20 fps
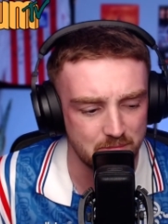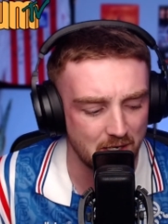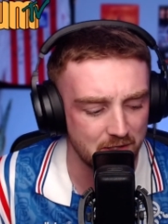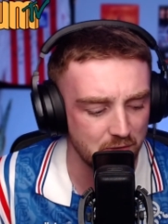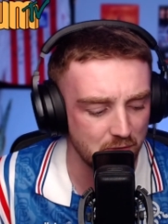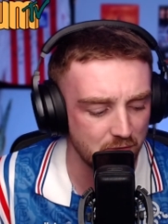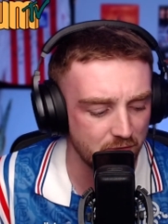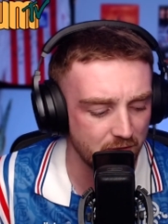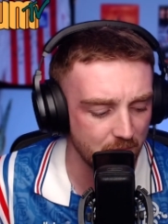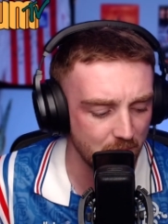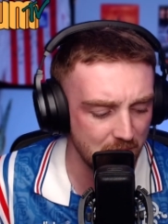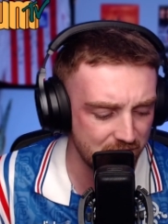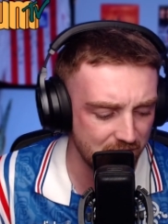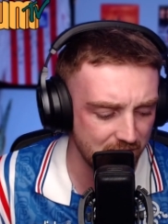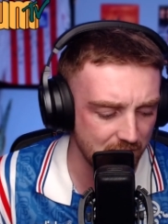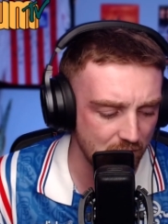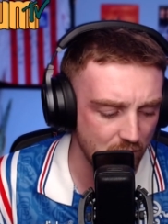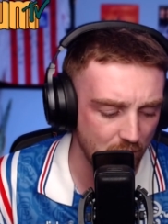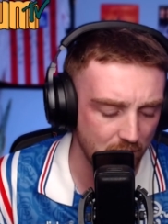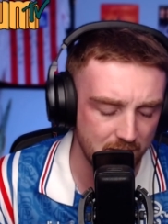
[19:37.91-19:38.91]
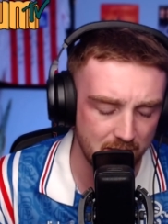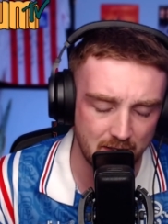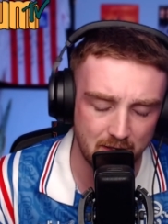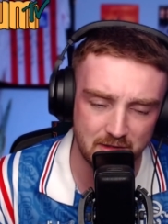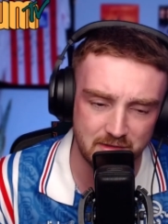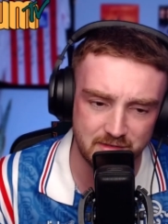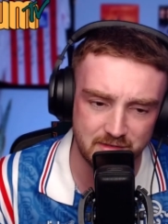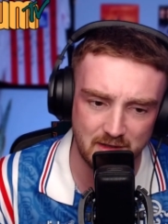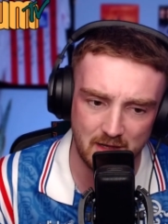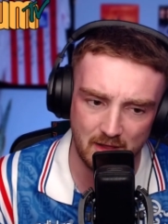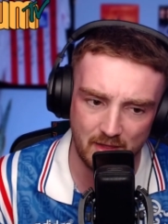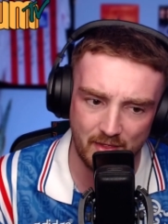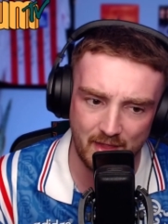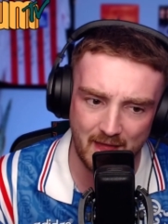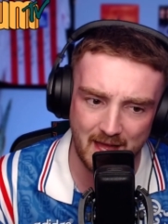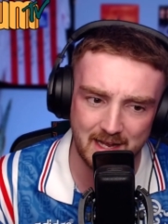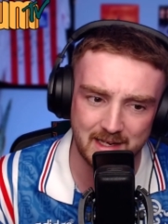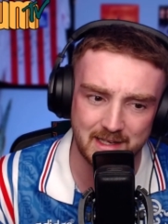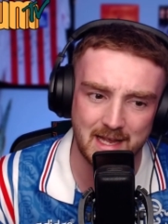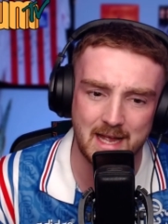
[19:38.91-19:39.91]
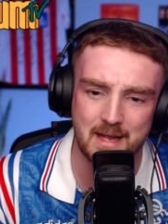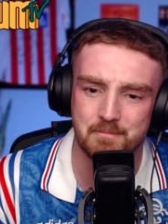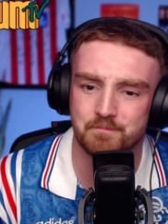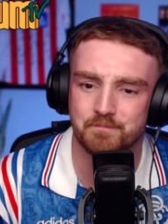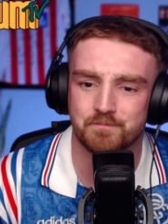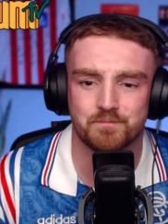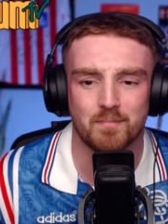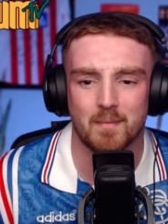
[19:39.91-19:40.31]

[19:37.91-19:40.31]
I do think we see Collier start that game.